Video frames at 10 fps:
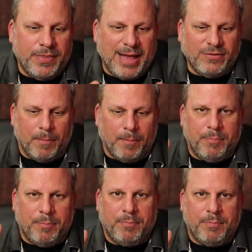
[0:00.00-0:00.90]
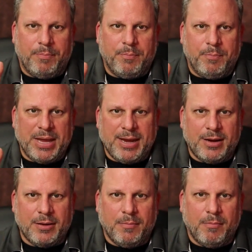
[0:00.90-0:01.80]
That's a
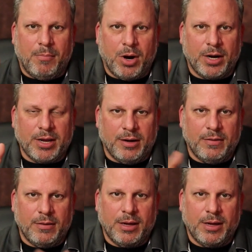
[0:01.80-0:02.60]
big market